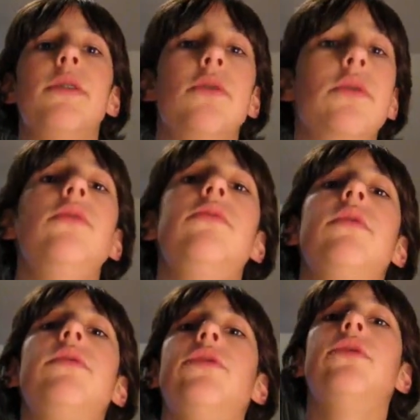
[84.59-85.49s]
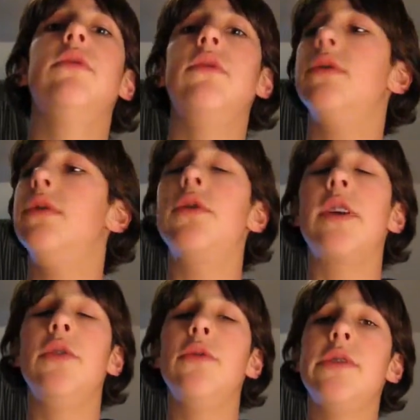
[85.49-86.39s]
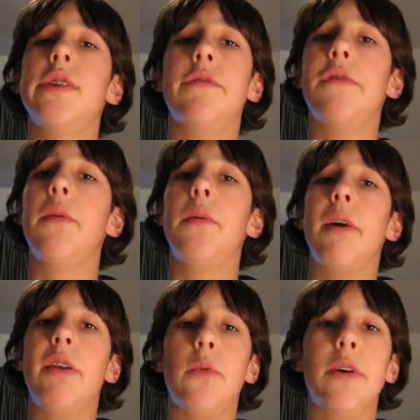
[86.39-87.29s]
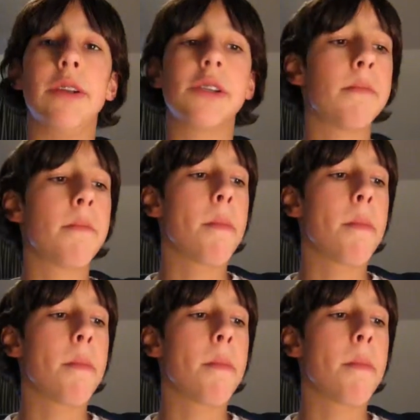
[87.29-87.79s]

So you can use it in very many ways.